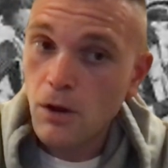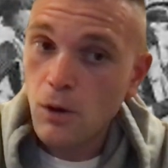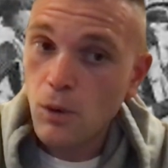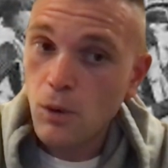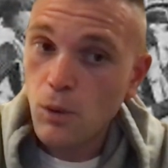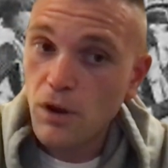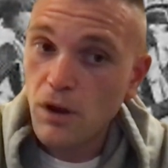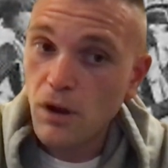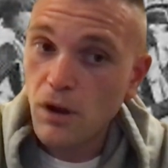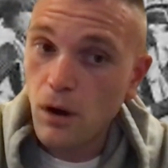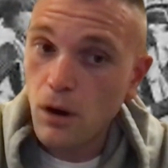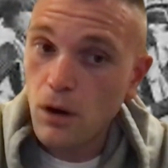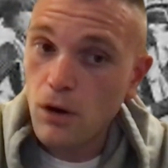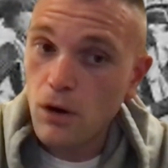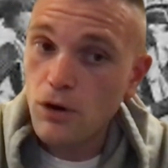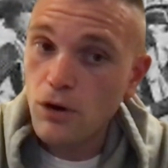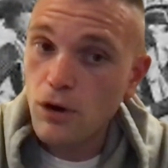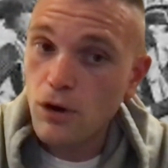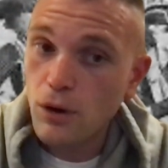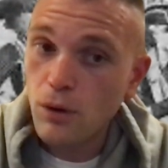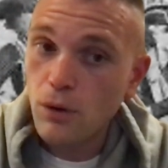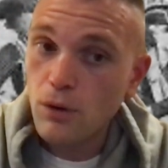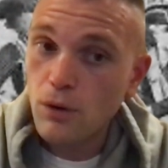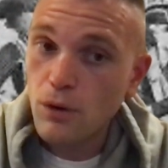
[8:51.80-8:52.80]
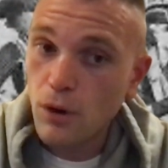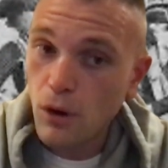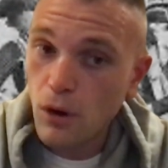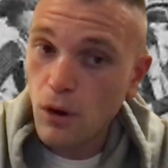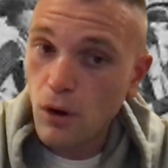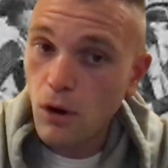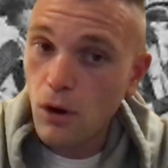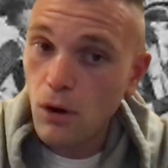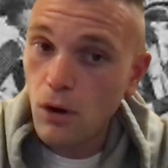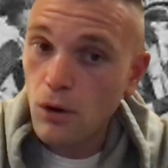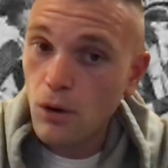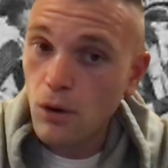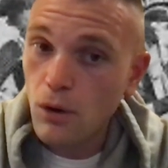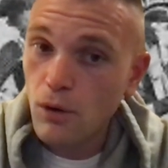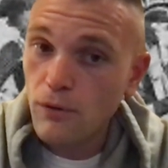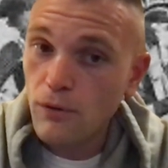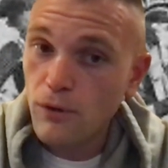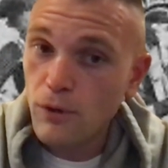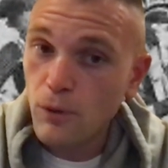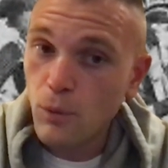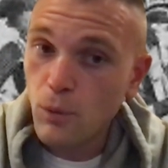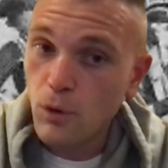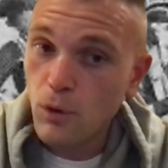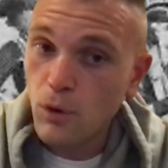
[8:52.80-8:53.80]
We are known all over
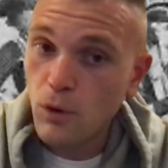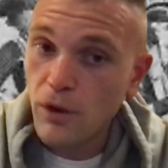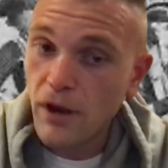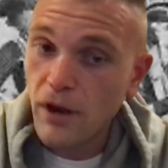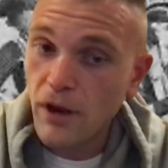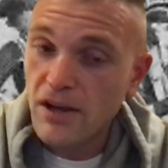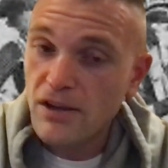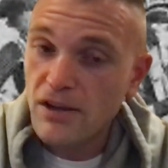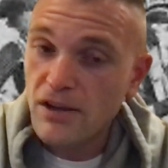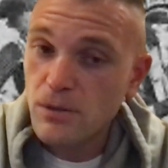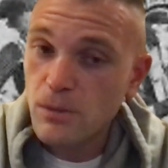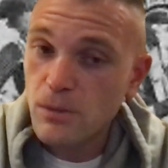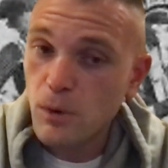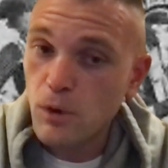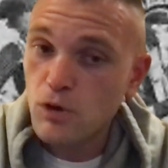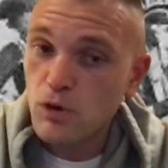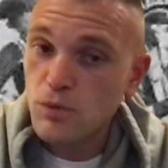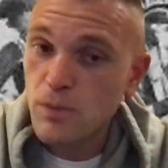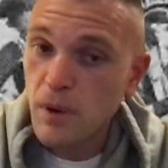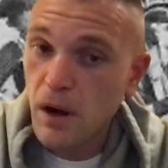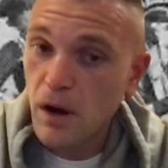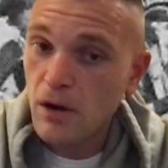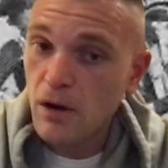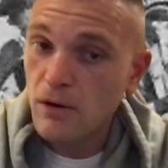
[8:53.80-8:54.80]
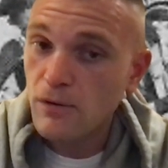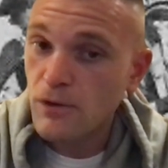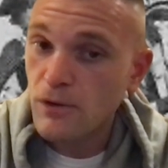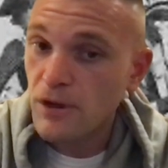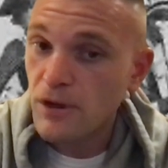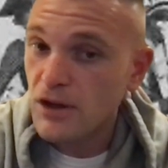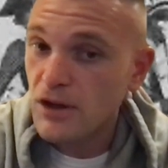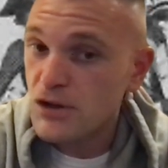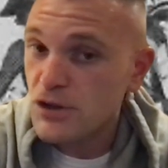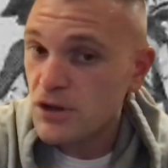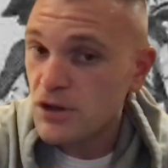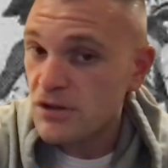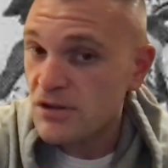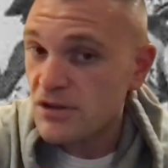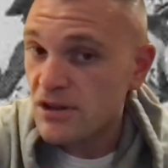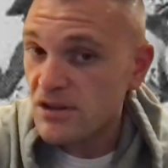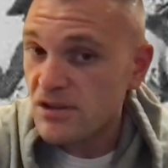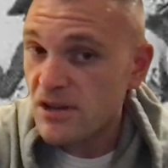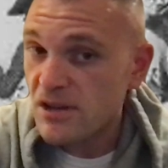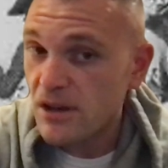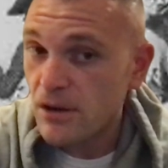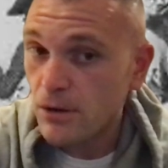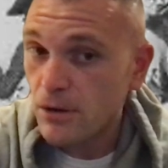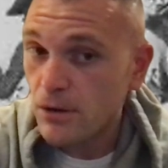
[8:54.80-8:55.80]
the world as the most powerful nation, as I
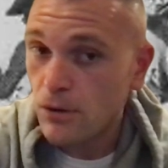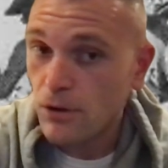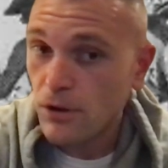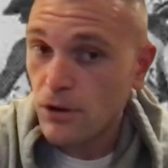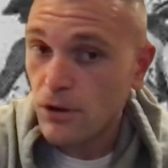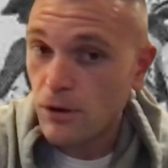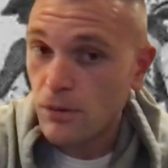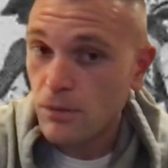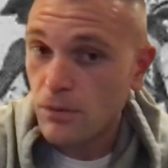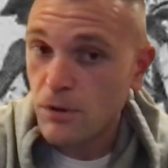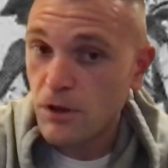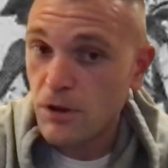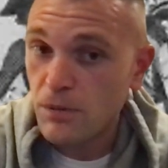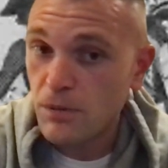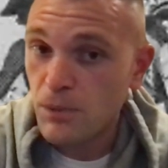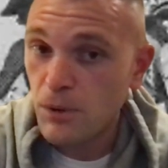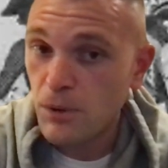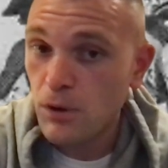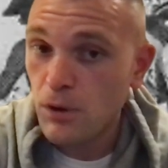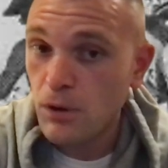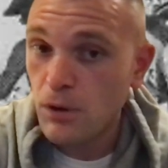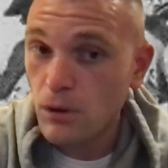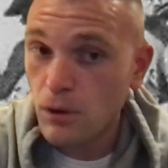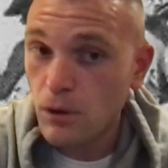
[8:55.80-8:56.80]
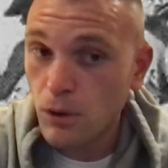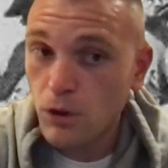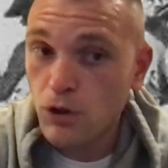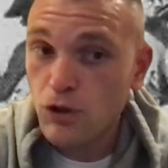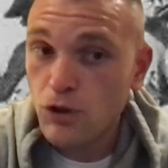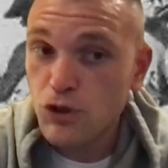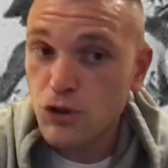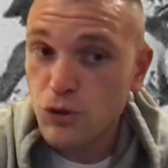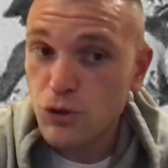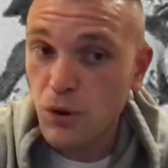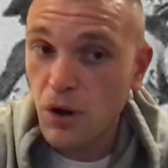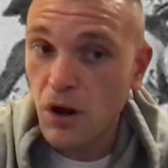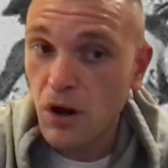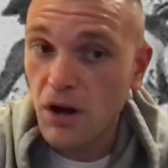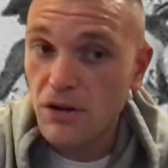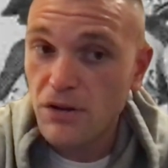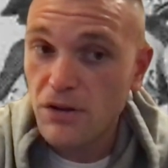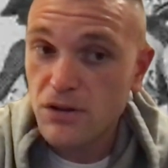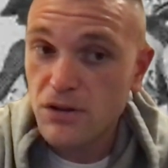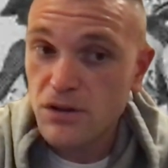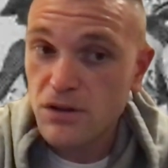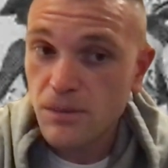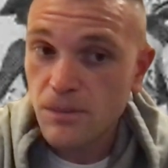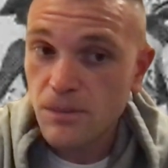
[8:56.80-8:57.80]
said earlier. People look to
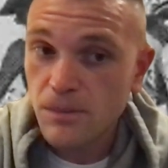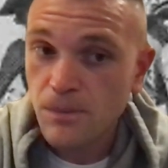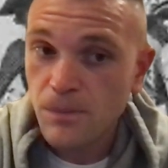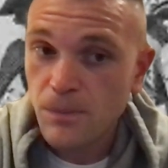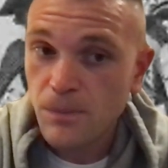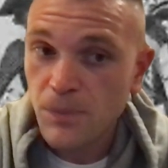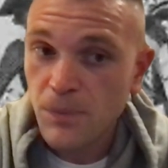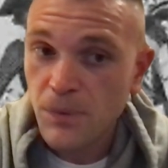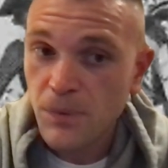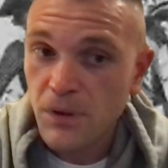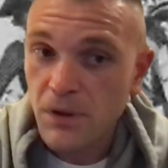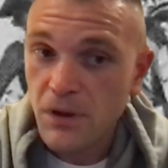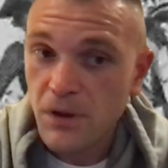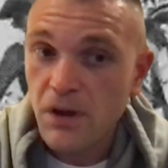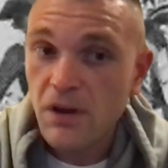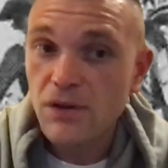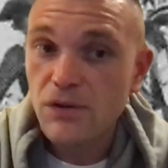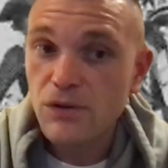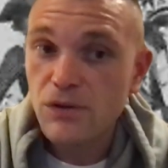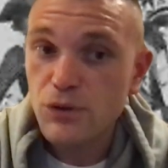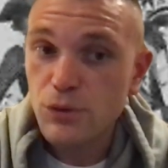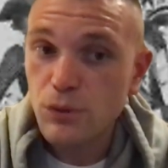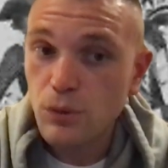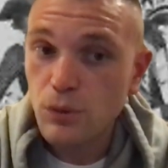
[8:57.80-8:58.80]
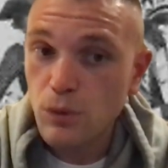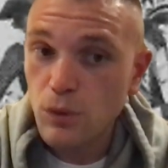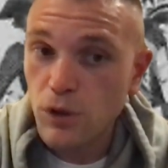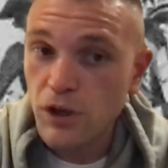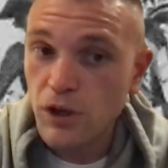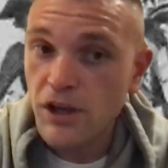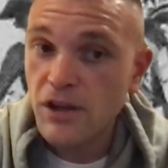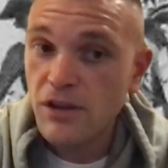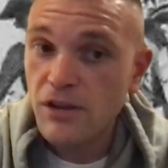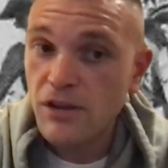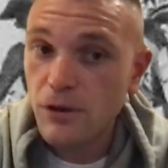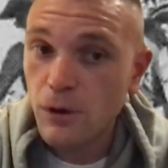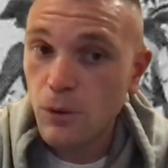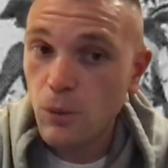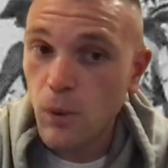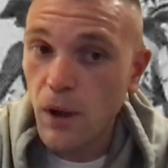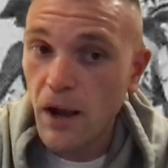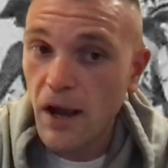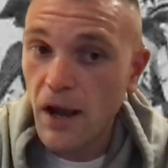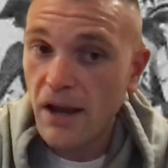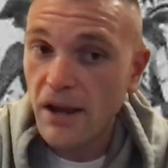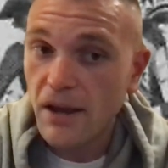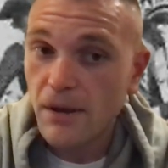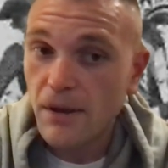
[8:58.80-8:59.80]
us to lead the
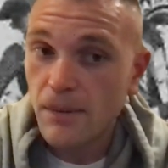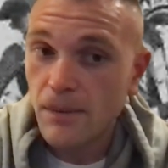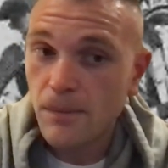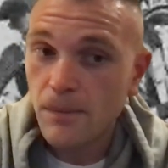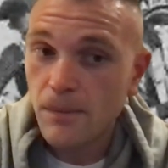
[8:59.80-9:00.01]
way.